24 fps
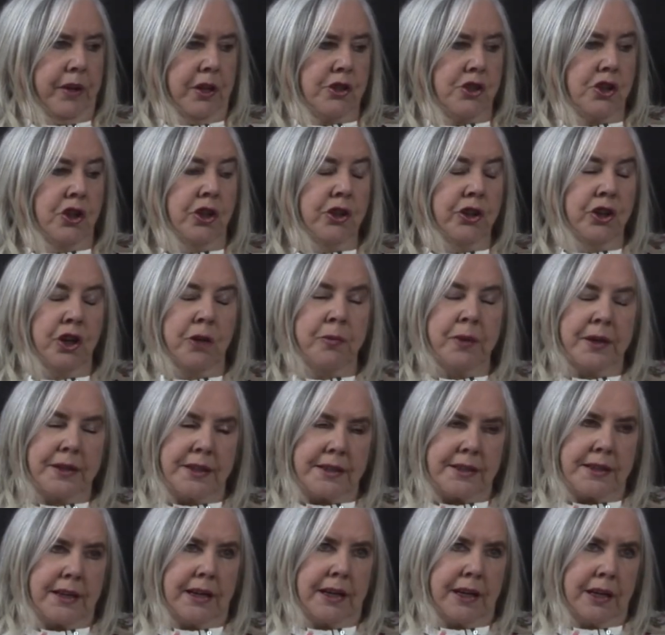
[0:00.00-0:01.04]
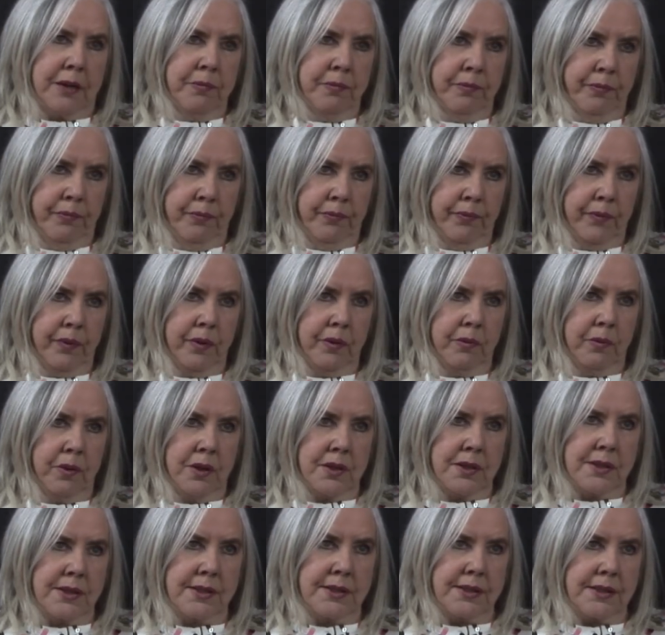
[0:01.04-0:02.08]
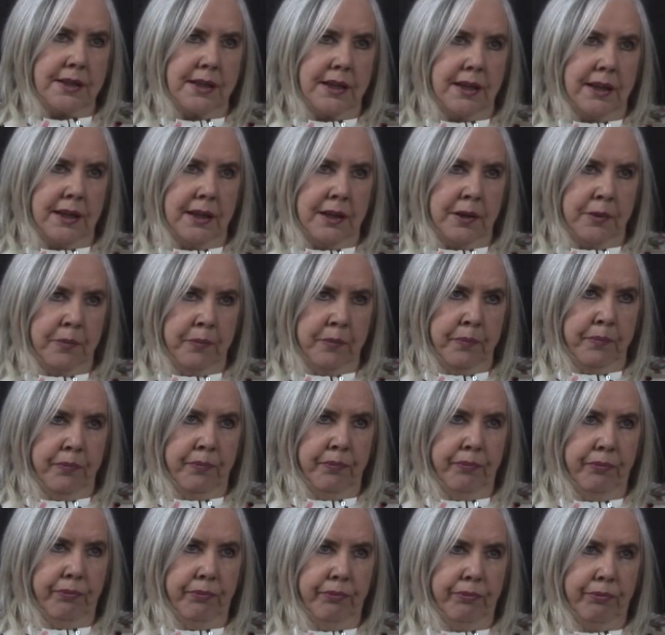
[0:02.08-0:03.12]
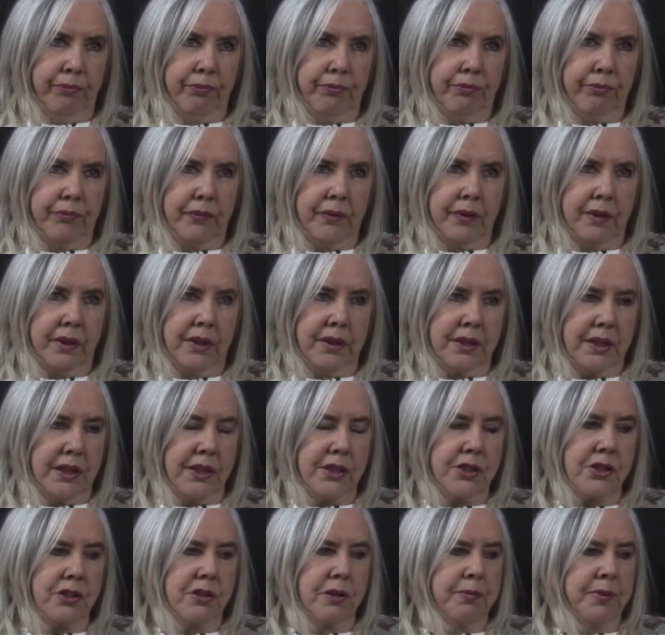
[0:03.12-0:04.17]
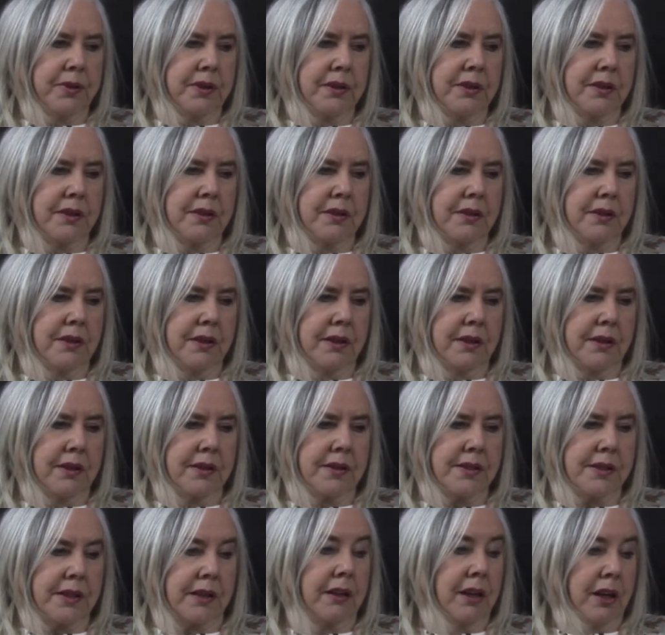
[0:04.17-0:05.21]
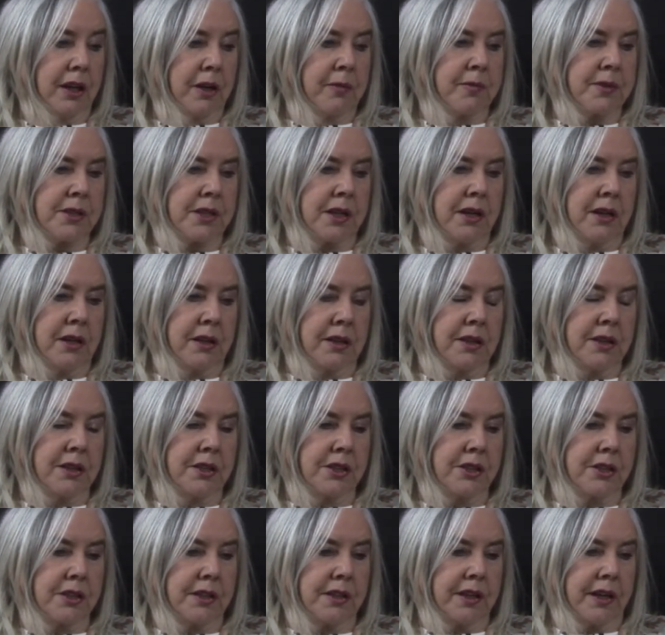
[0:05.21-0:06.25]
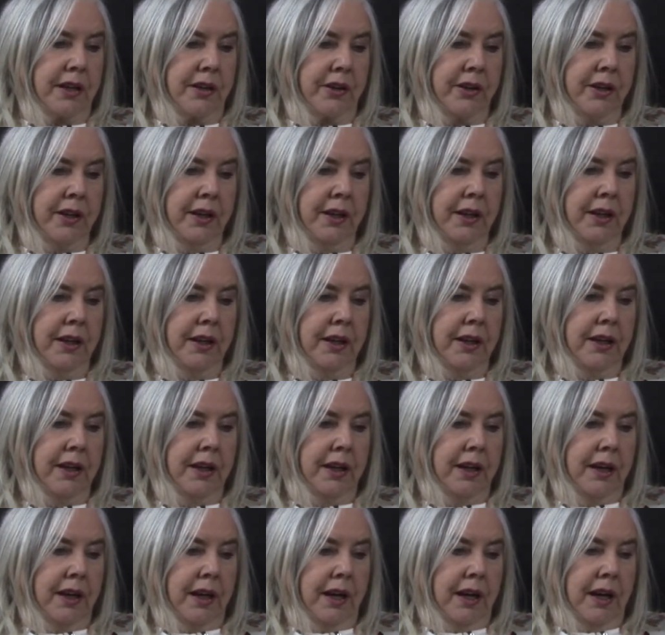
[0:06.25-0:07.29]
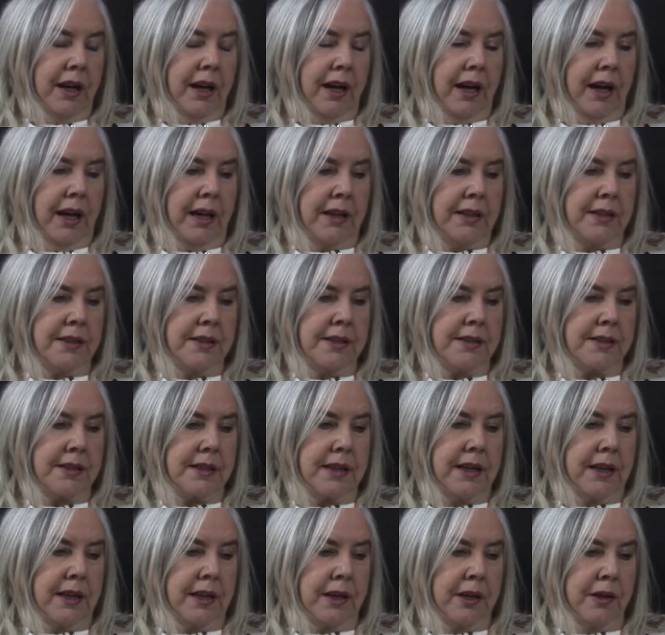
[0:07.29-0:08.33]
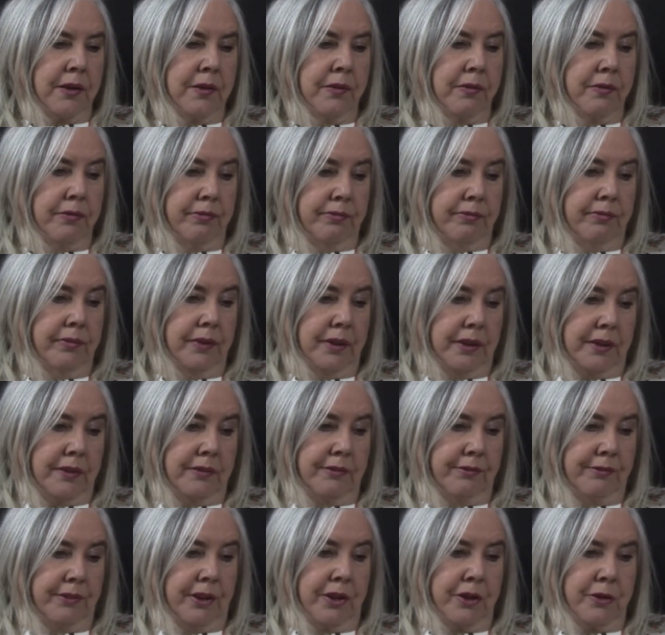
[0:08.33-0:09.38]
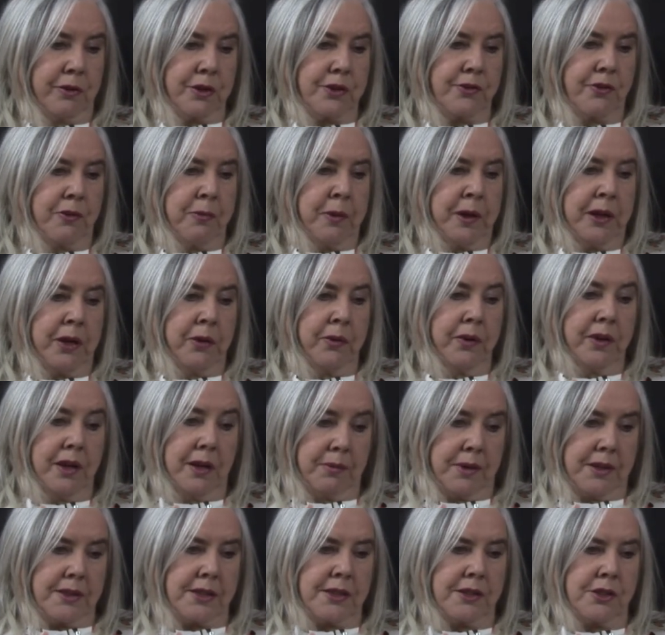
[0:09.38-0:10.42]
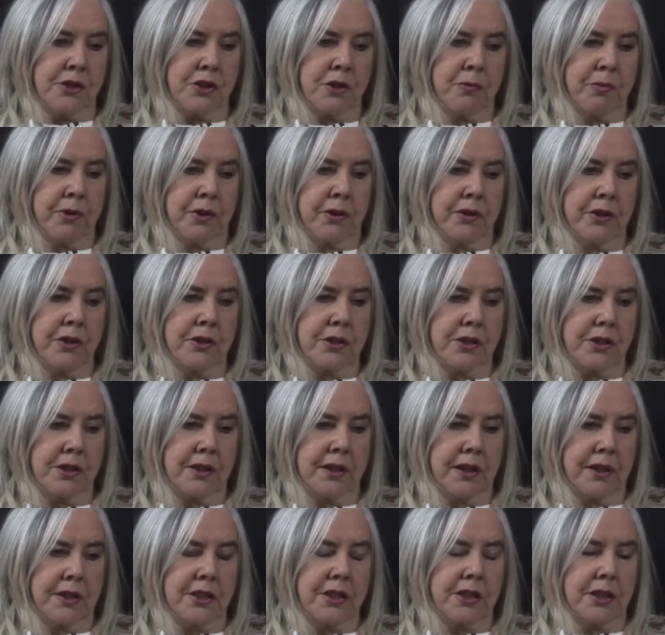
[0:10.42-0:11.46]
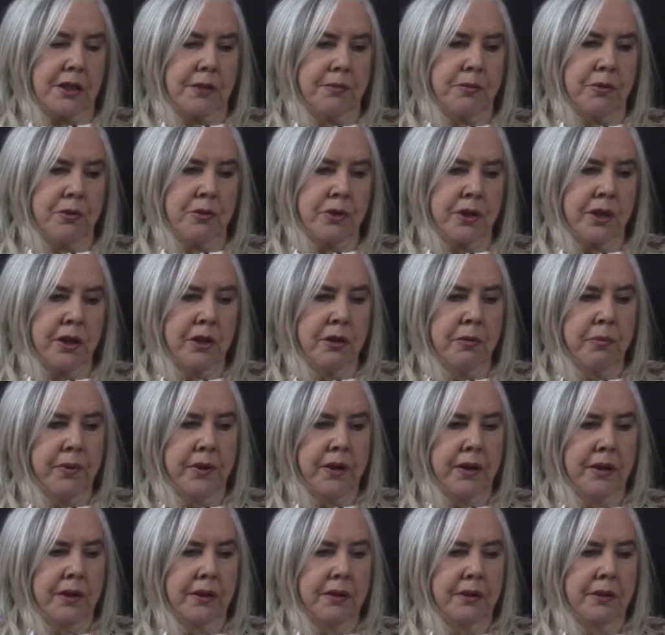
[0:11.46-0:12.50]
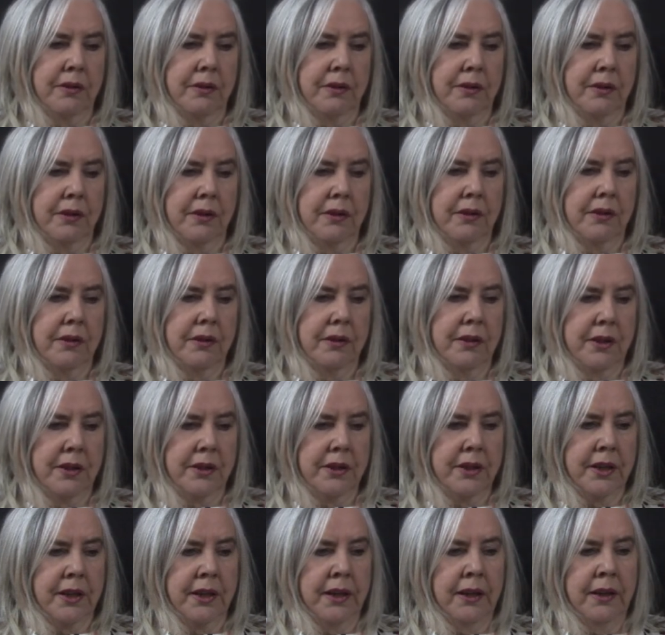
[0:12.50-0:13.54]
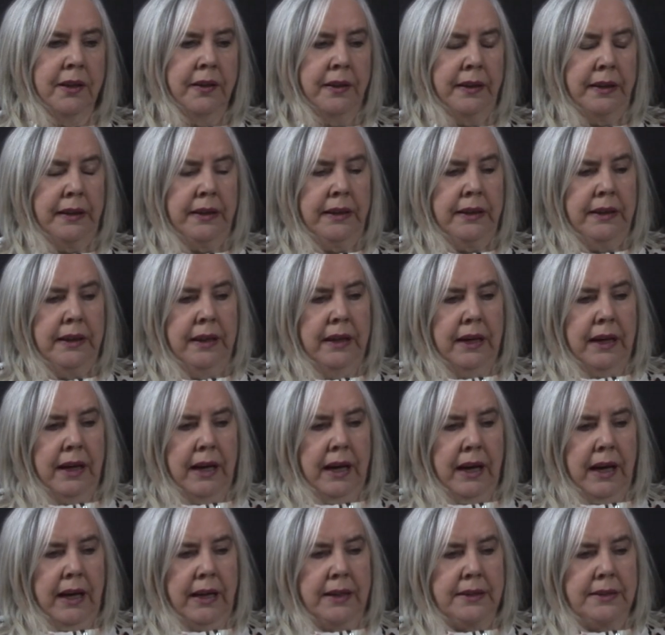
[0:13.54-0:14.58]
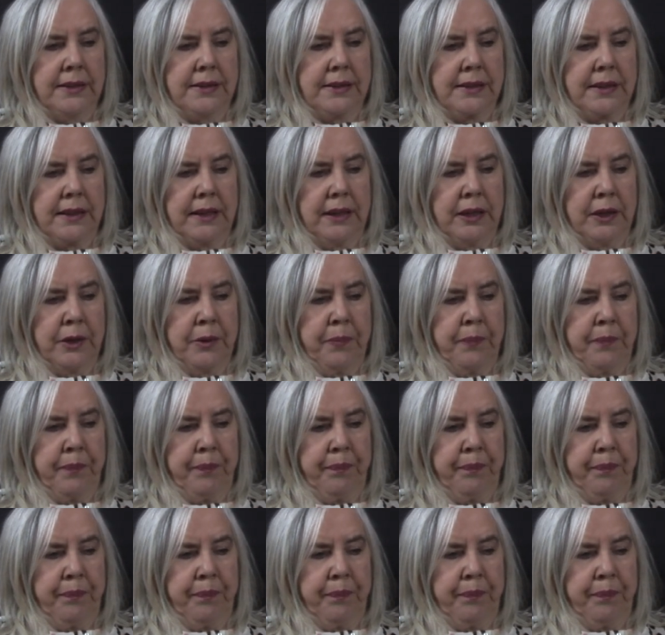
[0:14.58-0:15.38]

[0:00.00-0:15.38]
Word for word: John Hume at the time was um, a teacher up in St Columb's College in Derry and my father was familiar with that because his two brothers had actually boarded up there their day. And uh,